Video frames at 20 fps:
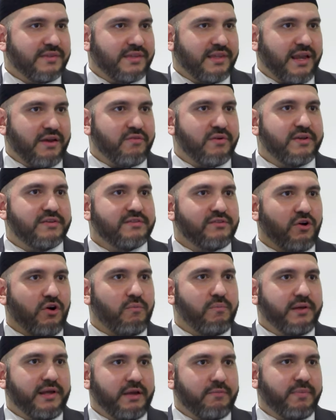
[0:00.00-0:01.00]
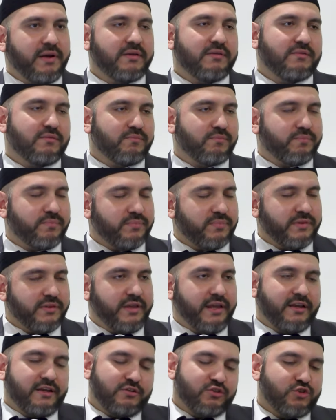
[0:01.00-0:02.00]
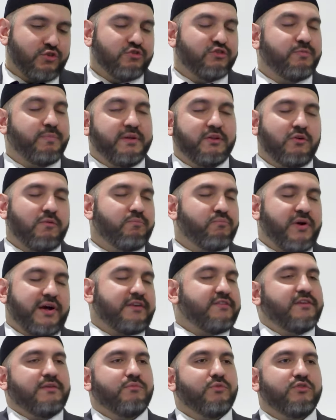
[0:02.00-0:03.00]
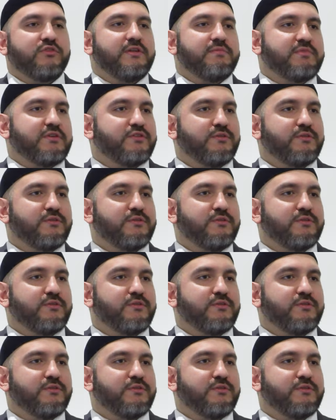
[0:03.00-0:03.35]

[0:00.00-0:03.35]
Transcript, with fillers: There is obligation. Like they can choose to be not practicing Muslims,